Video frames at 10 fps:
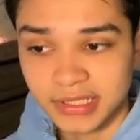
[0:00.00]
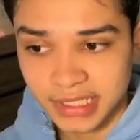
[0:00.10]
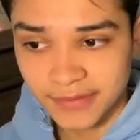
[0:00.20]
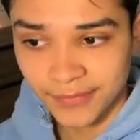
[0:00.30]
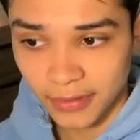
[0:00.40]

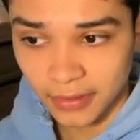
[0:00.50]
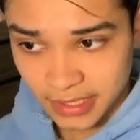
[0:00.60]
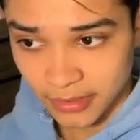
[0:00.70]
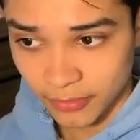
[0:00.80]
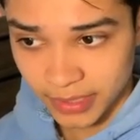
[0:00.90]
default
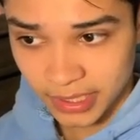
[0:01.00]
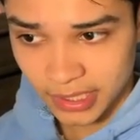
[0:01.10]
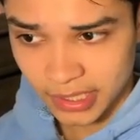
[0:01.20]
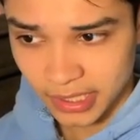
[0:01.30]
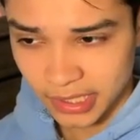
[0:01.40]

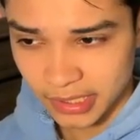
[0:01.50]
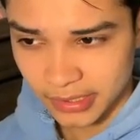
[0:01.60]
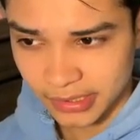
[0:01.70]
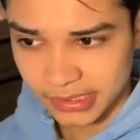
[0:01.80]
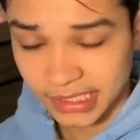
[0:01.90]
Tailwind
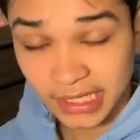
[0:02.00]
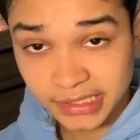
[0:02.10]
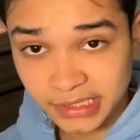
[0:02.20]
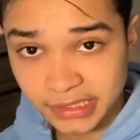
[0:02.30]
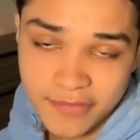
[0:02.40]
sizes.